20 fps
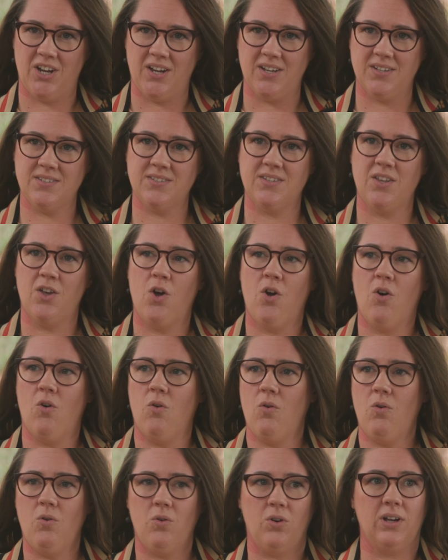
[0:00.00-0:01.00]
us
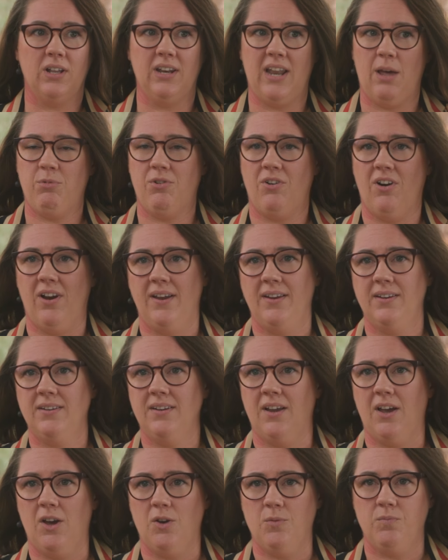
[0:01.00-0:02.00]
or collaborate,
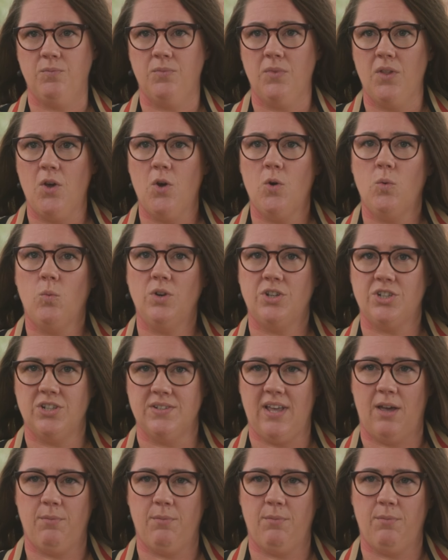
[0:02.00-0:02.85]
um, which has